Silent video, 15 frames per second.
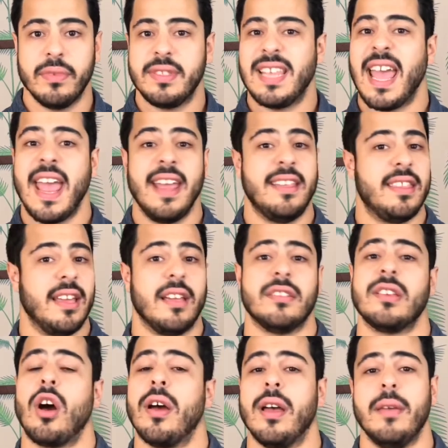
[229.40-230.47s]
tag
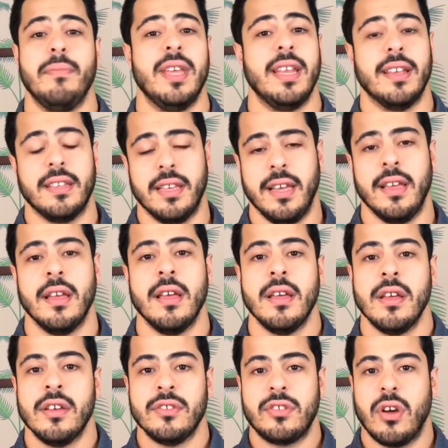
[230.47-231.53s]
things immediately.
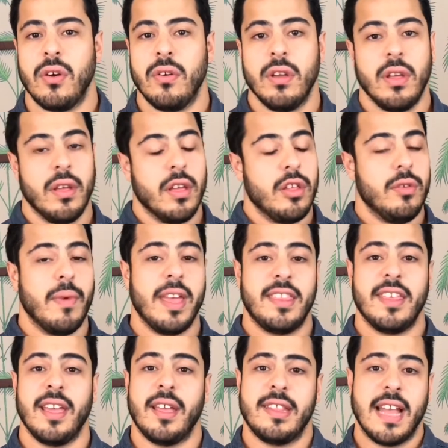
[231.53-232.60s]
So you may
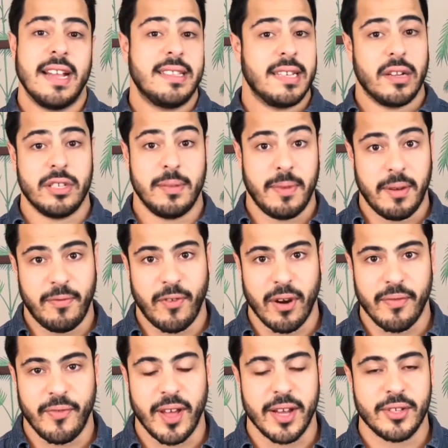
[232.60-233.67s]
think that sounds a bit
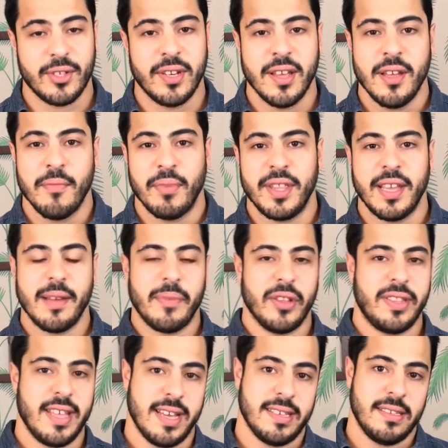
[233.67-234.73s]
far-fetched, but think
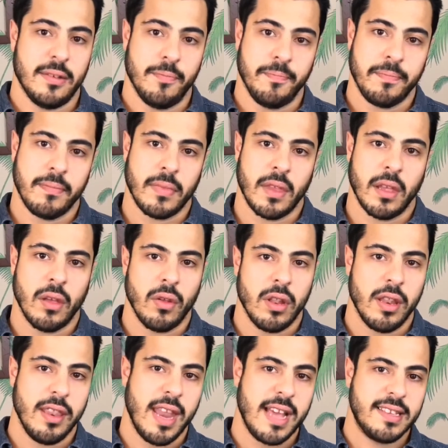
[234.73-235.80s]
about this.
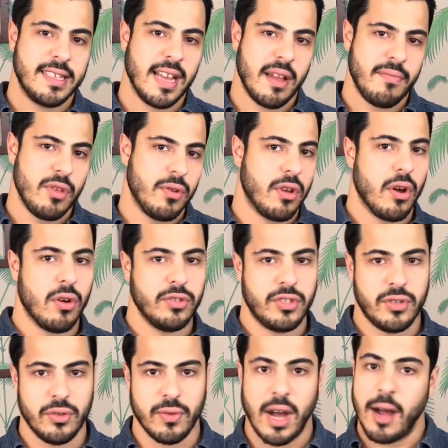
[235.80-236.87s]
Next time you go
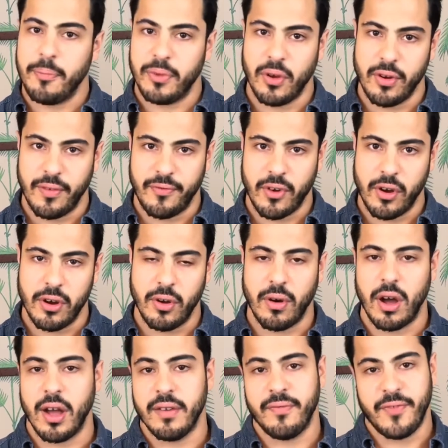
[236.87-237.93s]
to upload a photo
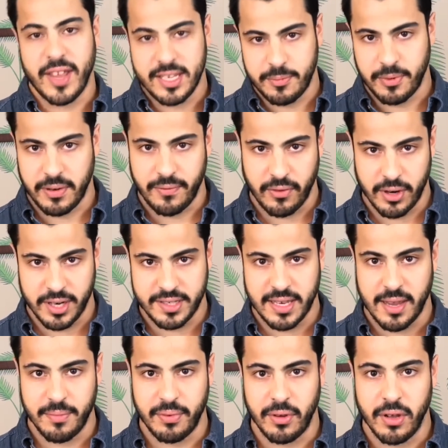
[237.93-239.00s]
on Facebook, for
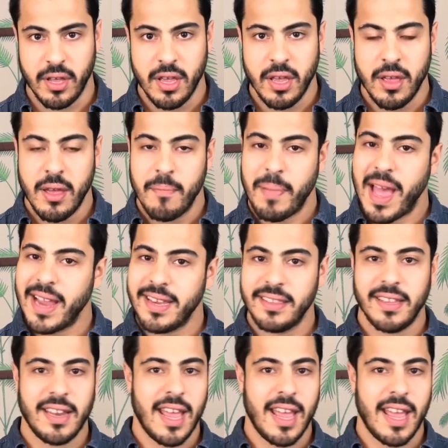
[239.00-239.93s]
example, back in the